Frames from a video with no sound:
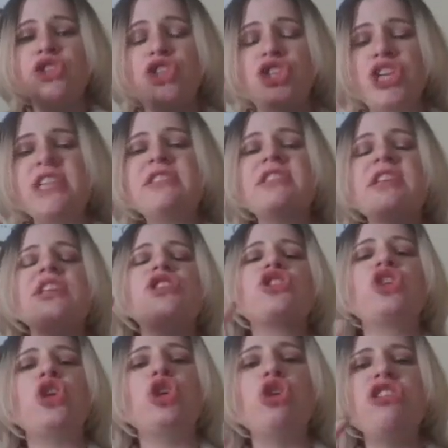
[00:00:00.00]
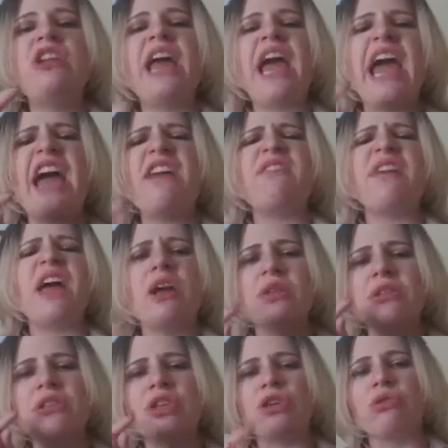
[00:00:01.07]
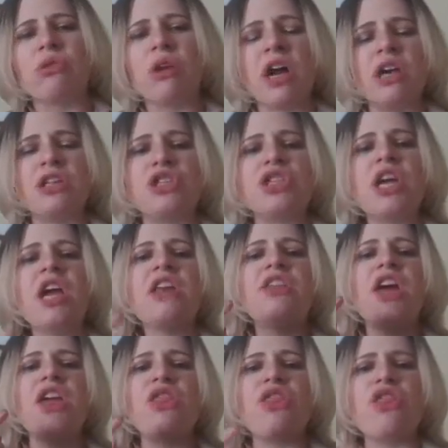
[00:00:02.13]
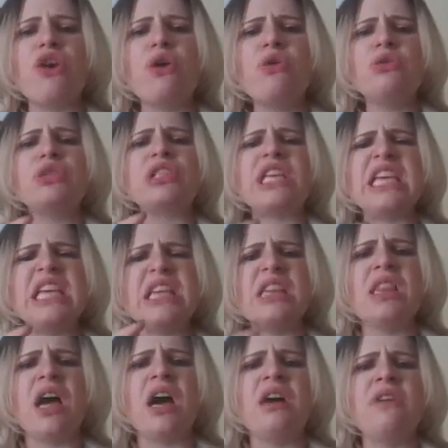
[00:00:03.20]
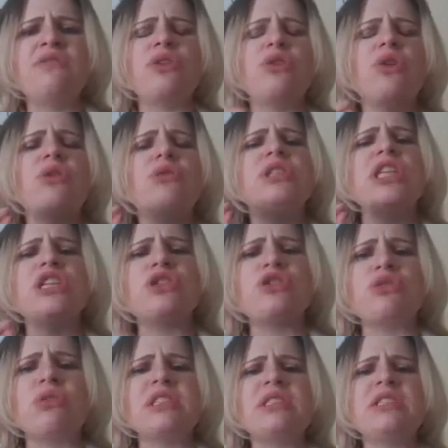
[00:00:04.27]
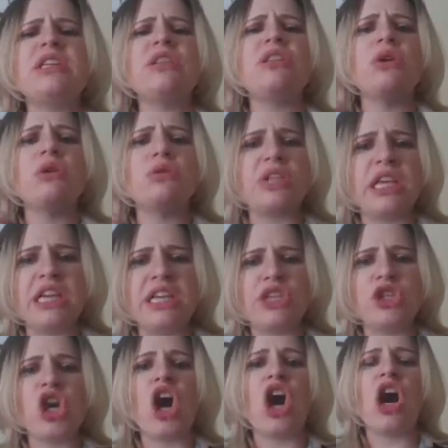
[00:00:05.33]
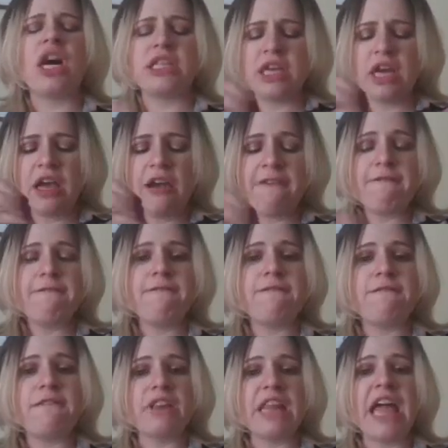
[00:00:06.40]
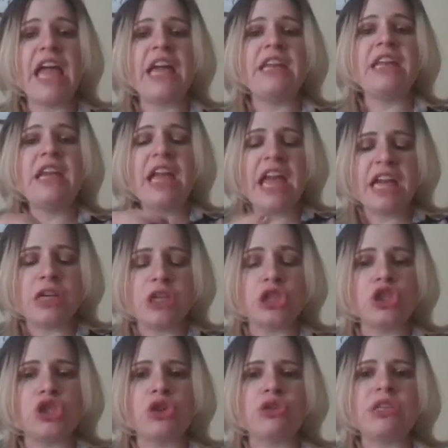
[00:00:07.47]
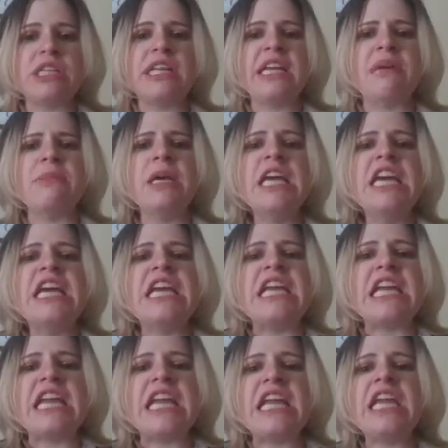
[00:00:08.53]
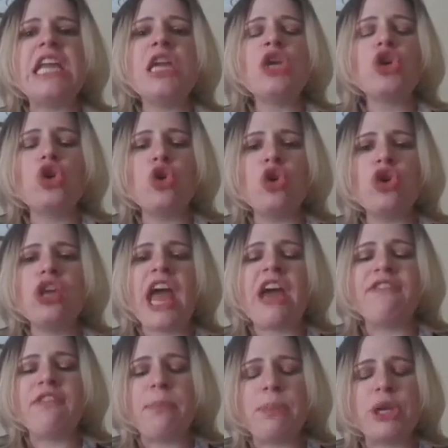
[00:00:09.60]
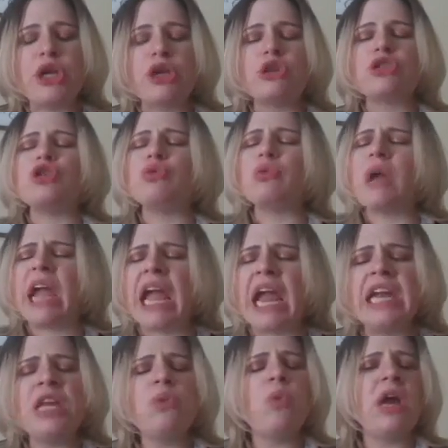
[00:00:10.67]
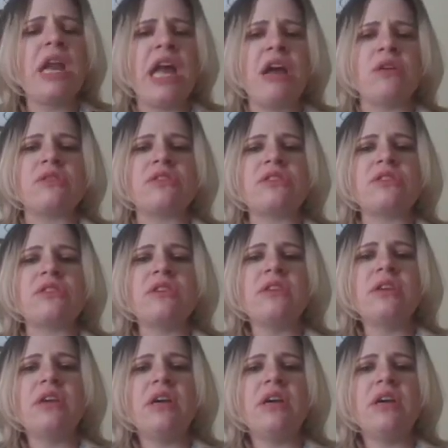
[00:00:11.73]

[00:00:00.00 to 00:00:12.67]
Jesus could have held a grudge that those he loved, those he trusted, those he taught, fled and deserted him. He could have appeared to anyone else,